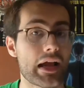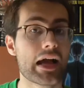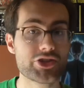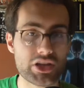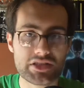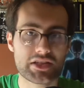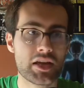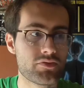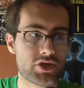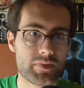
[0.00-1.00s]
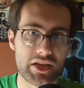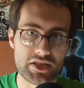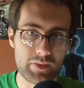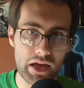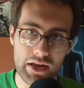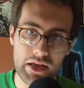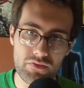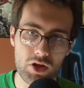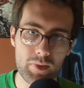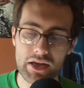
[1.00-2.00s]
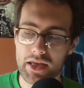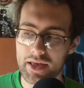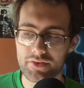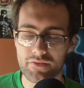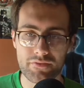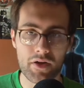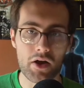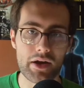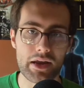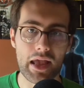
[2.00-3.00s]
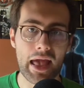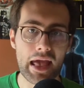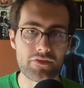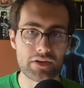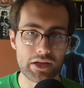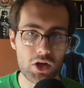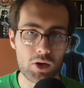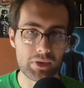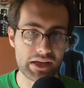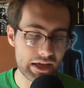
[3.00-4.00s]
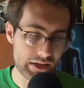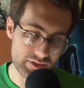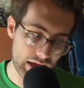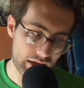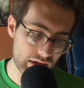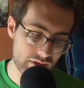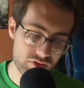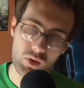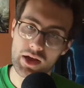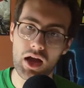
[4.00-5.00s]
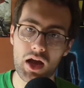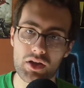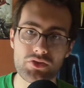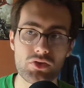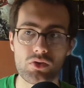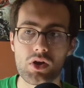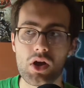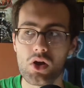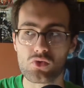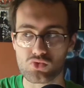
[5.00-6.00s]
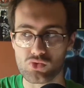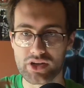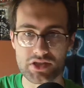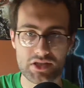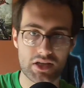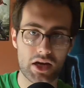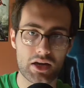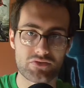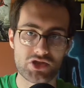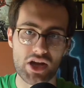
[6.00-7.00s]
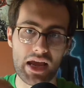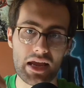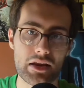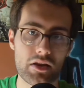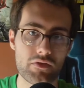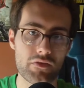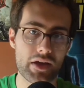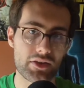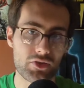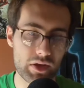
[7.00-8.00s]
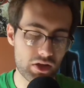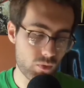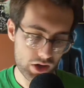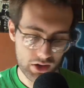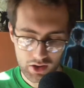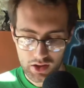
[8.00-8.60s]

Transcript: As you can see from just me explaining it verbally, it is a very heavily complicated deck, and it's quite hard to reach this kind of chain of events where you win.